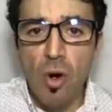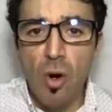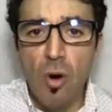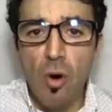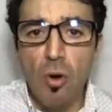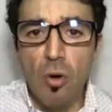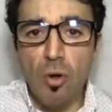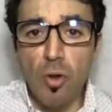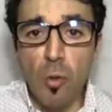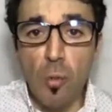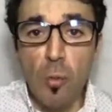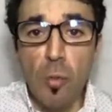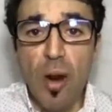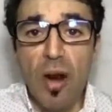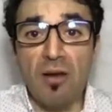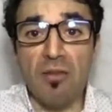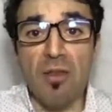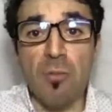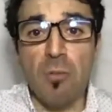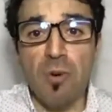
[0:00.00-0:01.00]
or to park
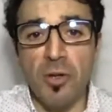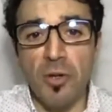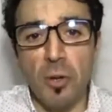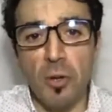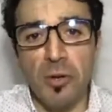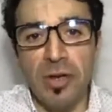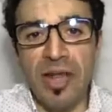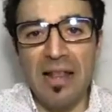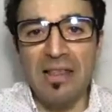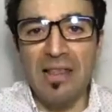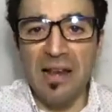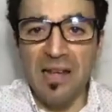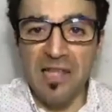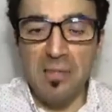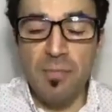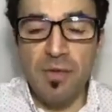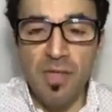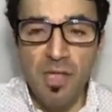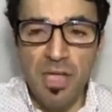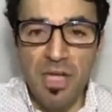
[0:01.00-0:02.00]
the peritoneal dialysis
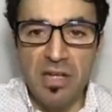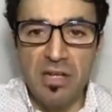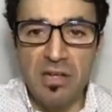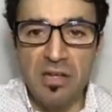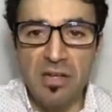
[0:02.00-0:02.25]
machine